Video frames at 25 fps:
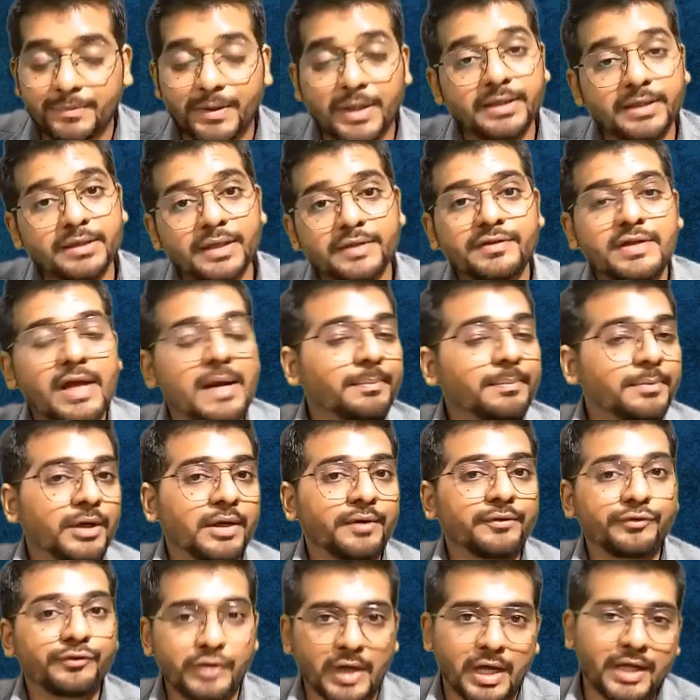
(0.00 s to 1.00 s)
In the chapter
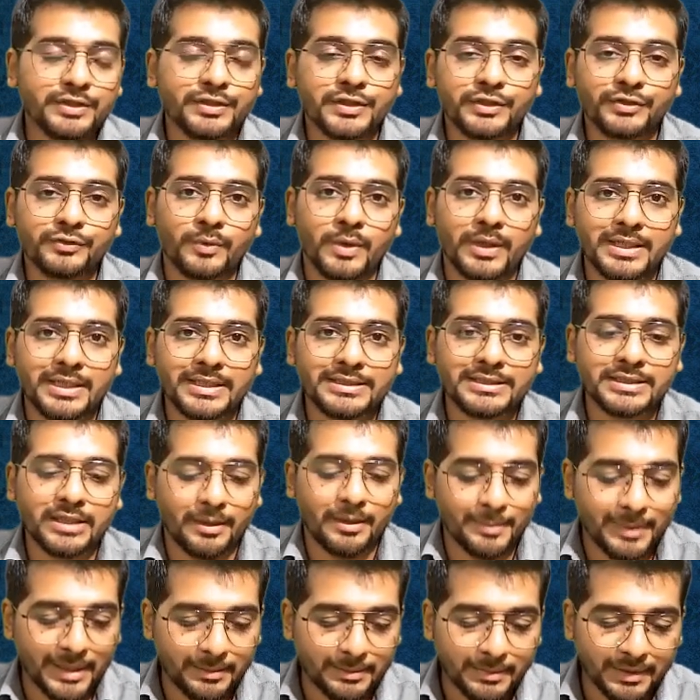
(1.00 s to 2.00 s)
of charges, what is
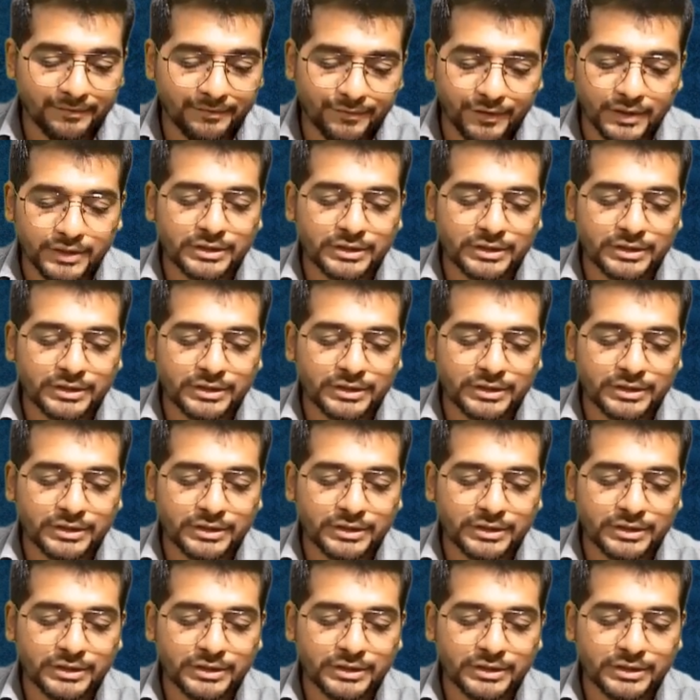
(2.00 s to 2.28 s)
the amendment?